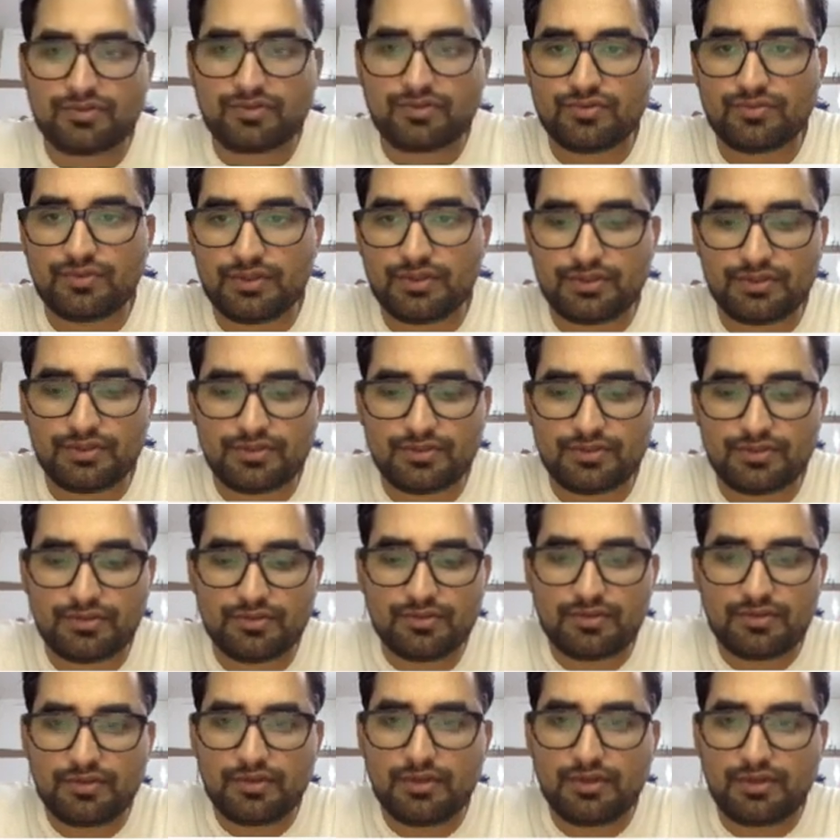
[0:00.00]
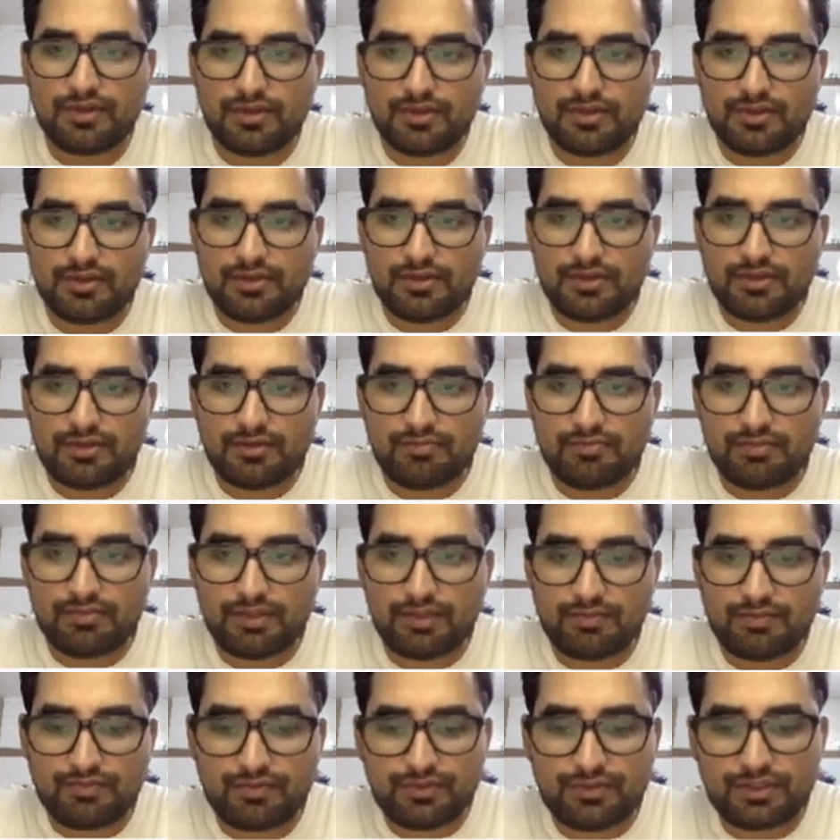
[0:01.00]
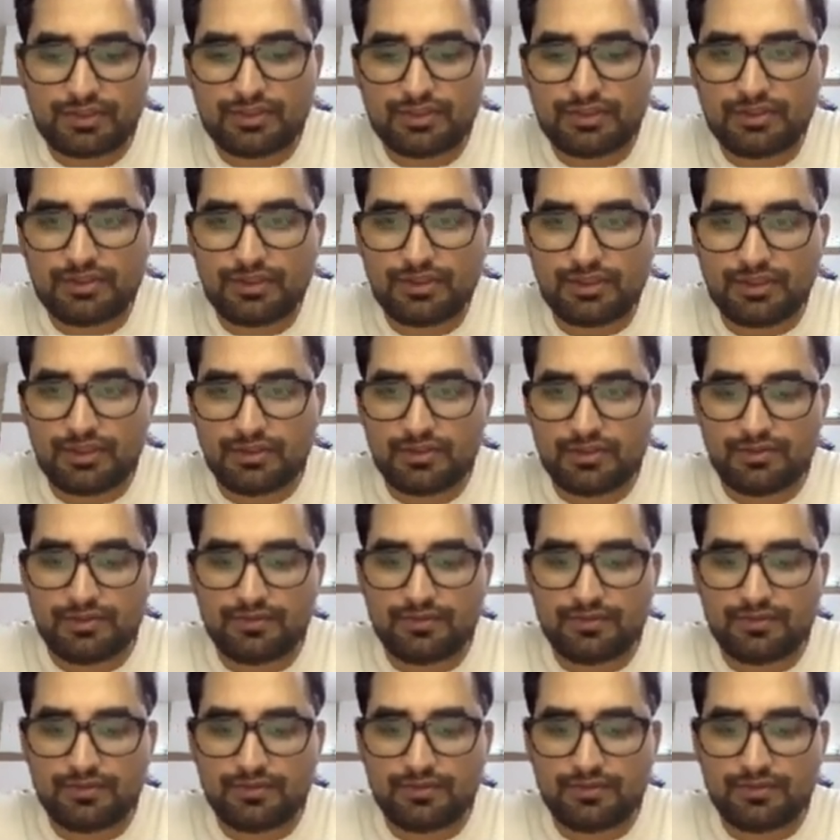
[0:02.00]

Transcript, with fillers: to enter my project detail